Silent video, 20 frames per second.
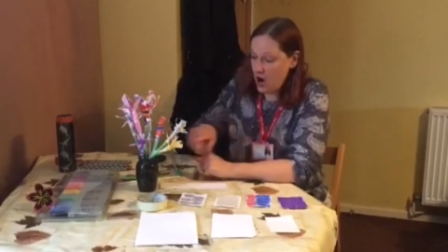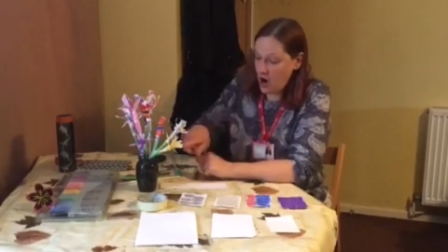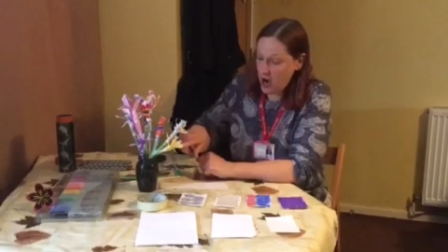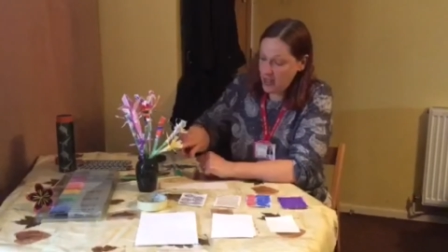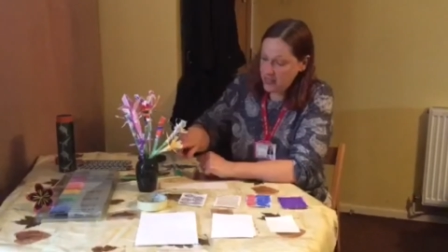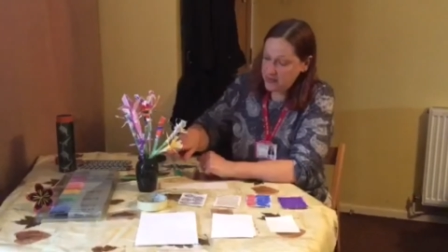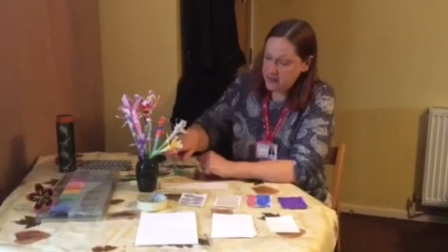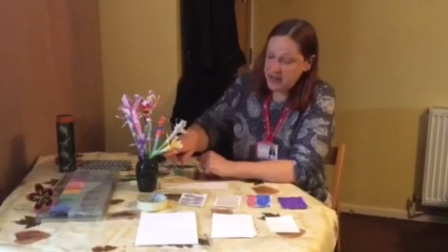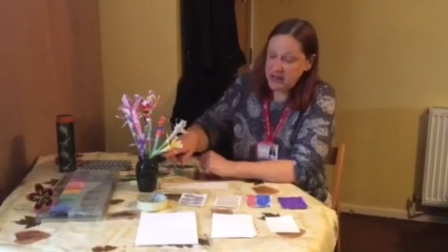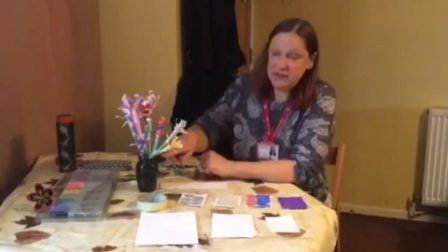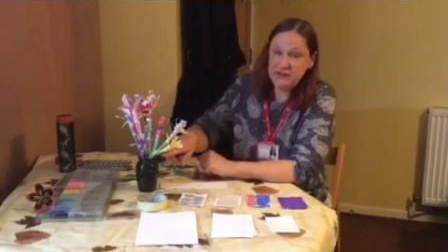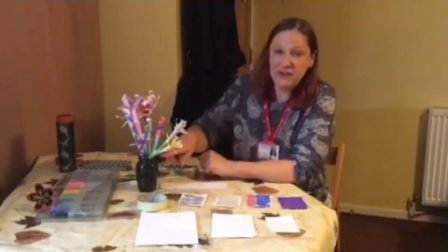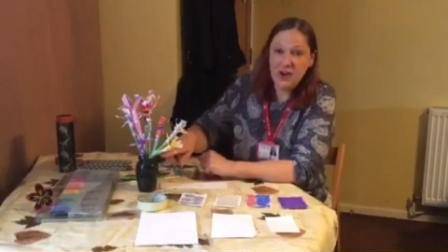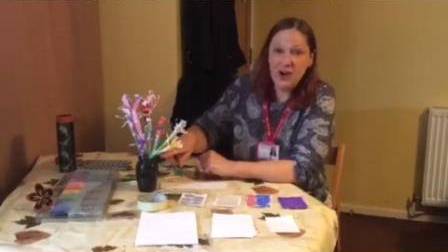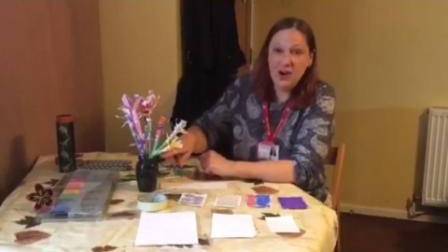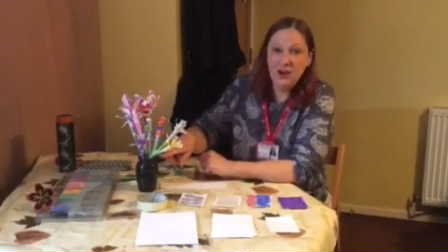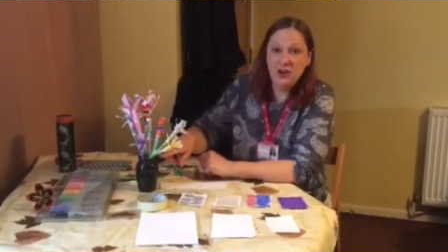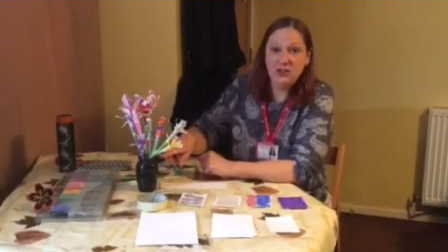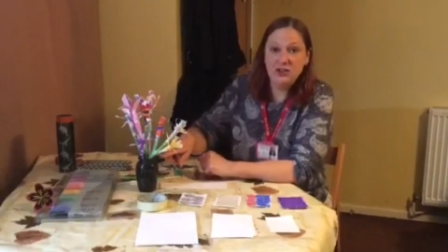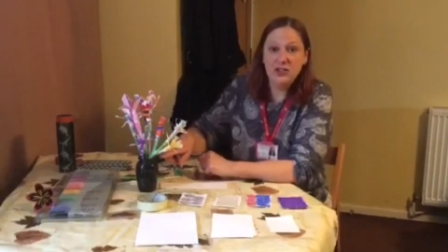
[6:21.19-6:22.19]
either in a
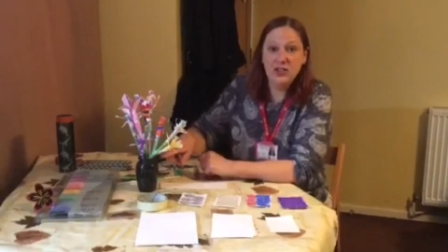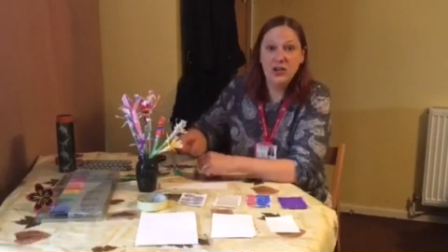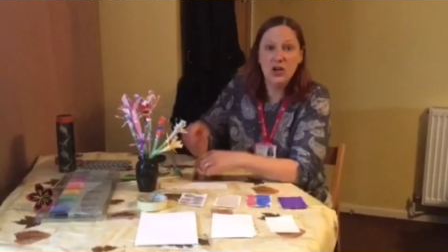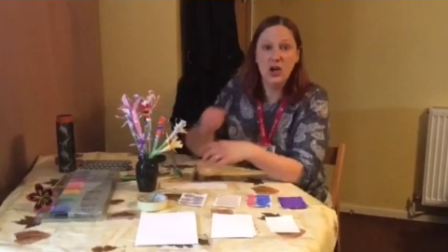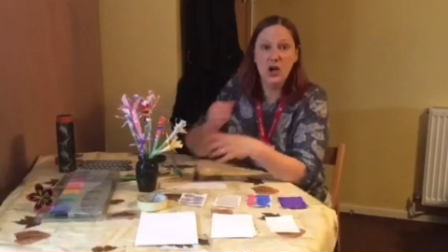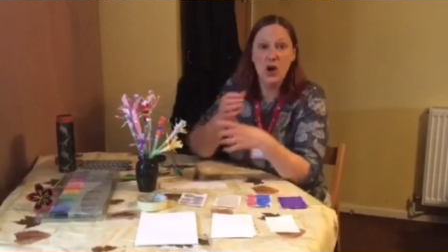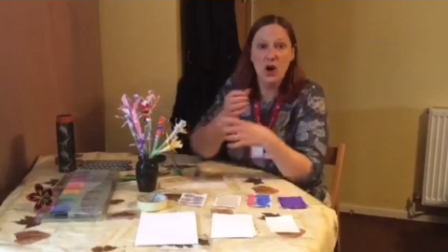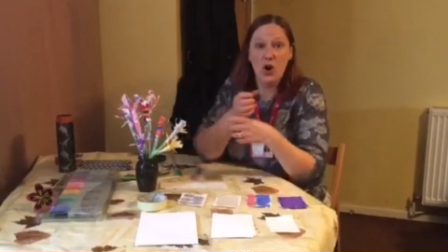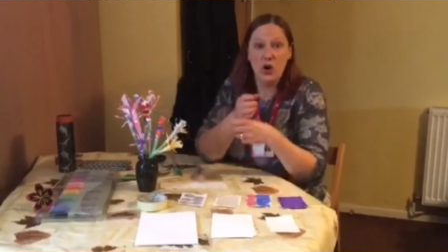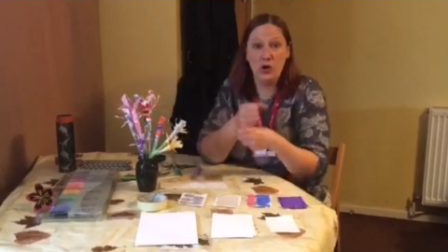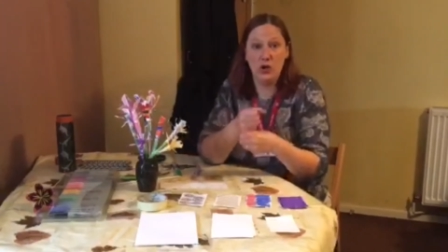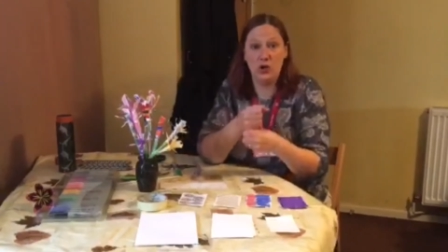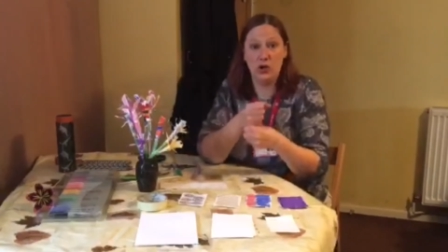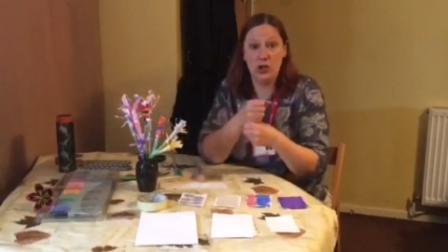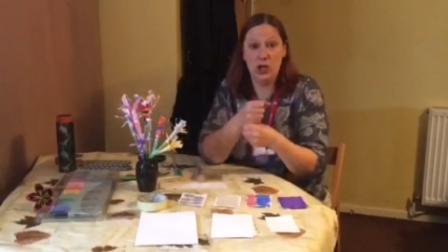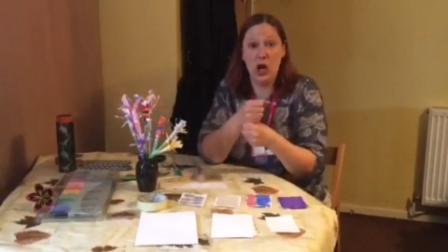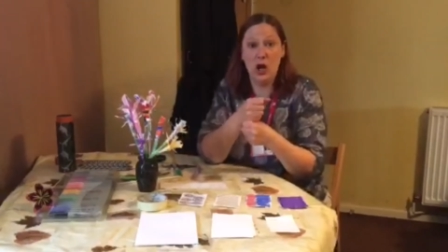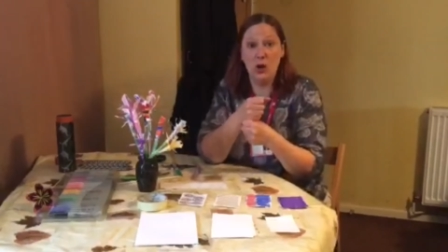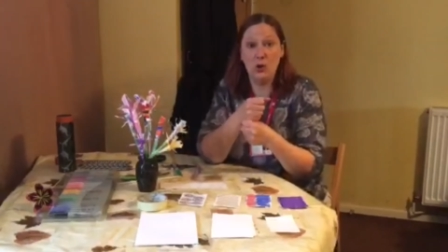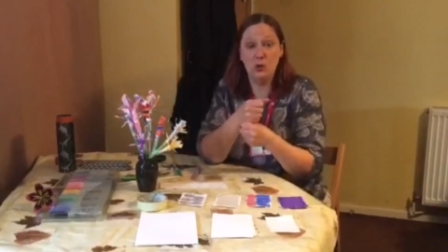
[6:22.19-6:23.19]
vase or you
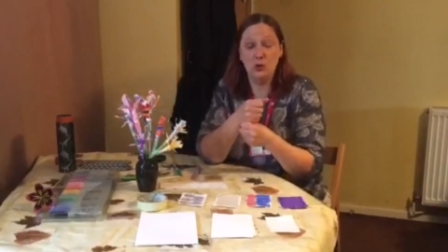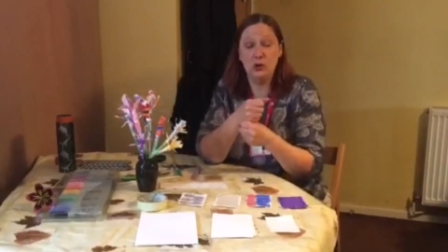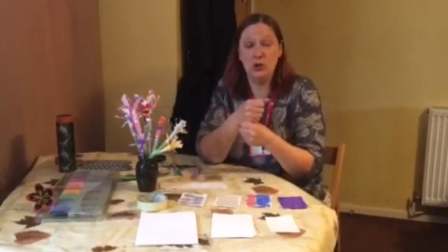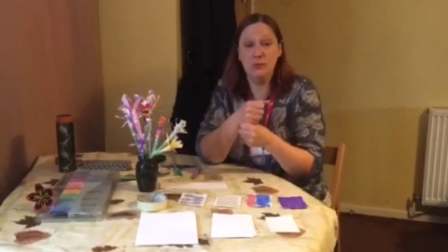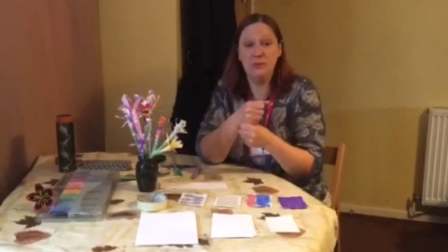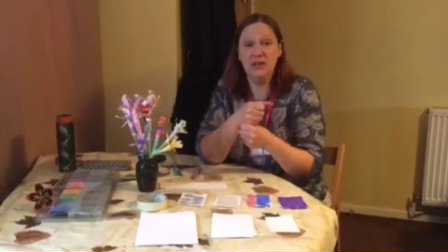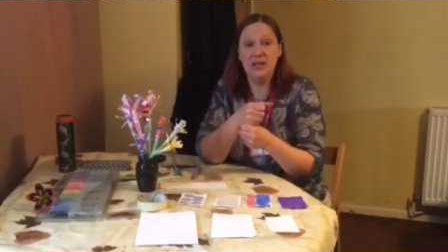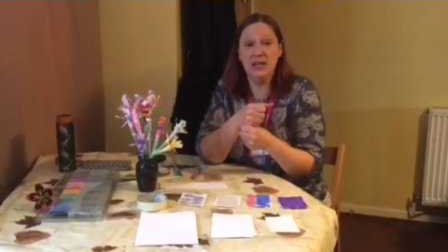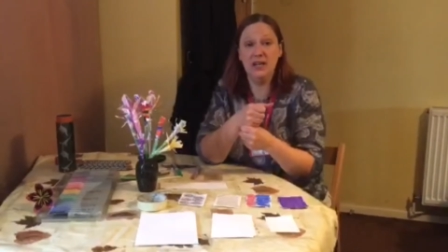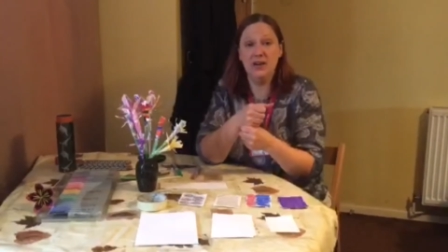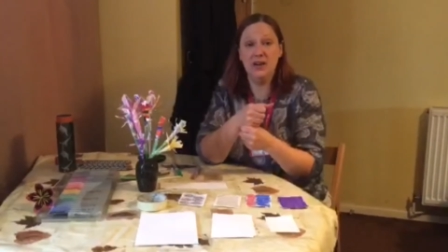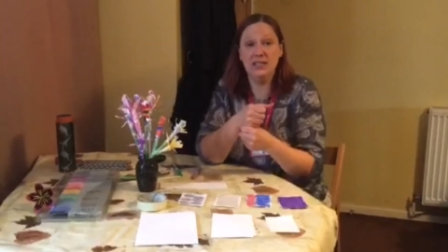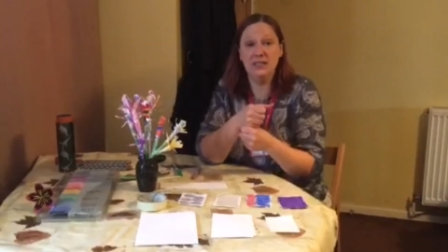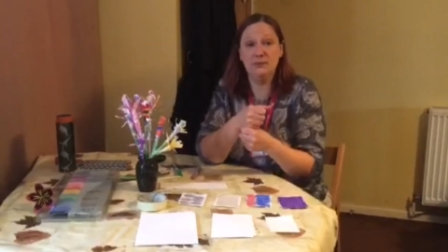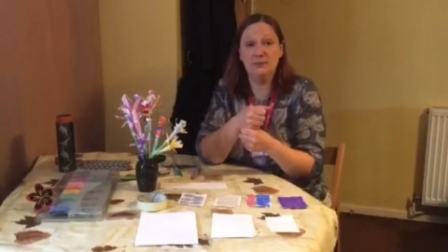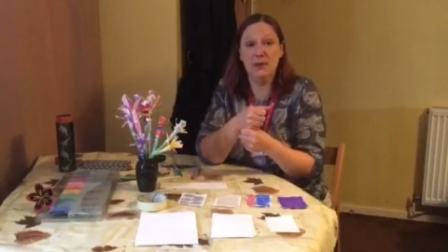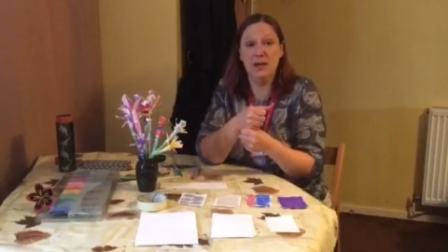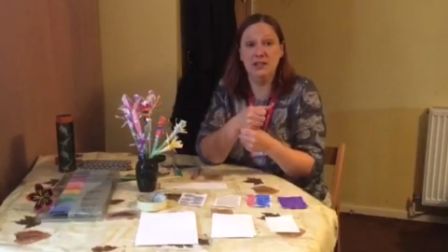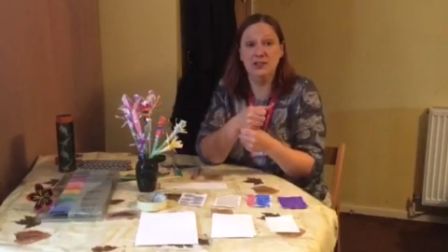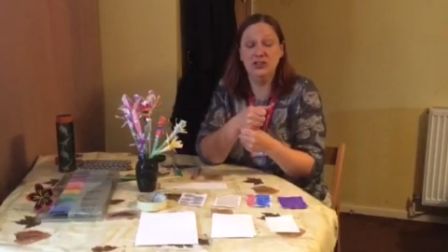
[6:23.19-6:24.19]
could hold them in a nice
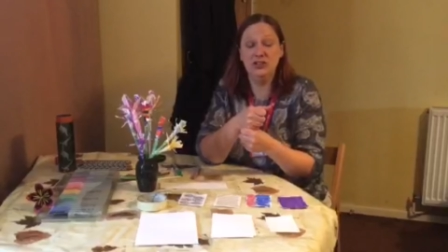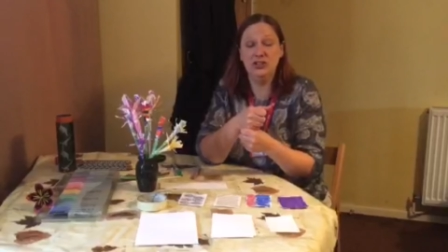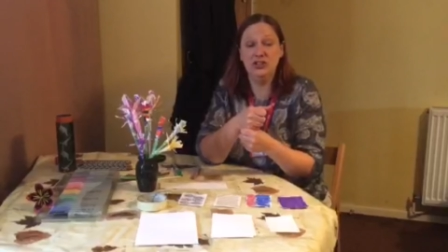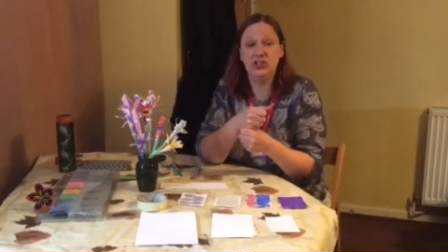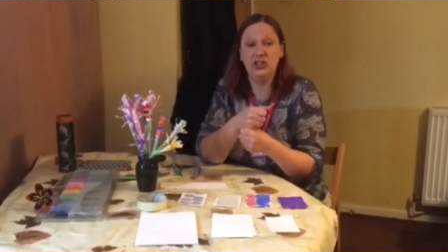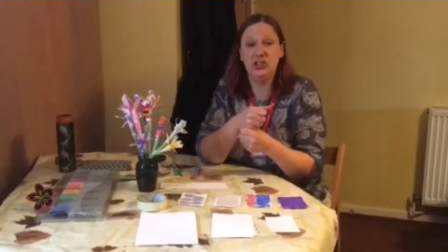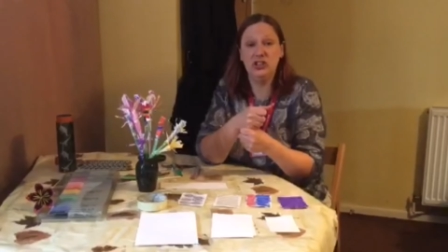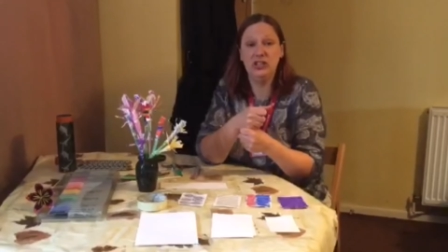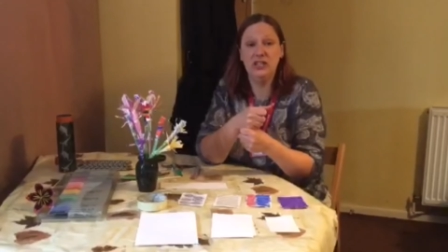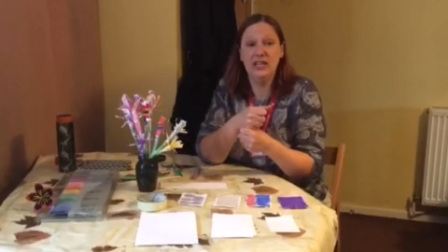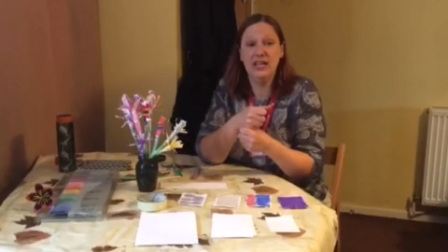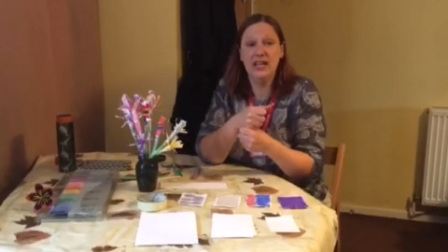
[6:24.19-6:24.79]
bunch,